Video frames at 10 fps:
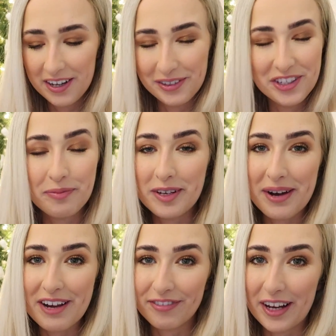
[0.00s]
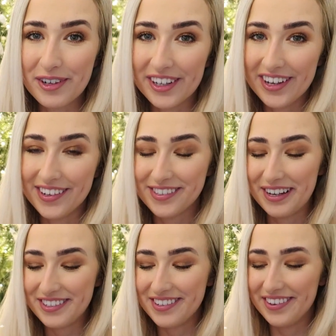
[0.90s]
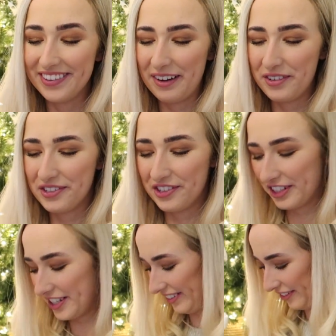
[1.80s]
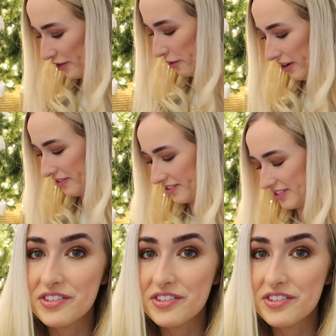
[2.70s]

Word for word: Will you be my flower girl? So I just thought that was such a cute little quote.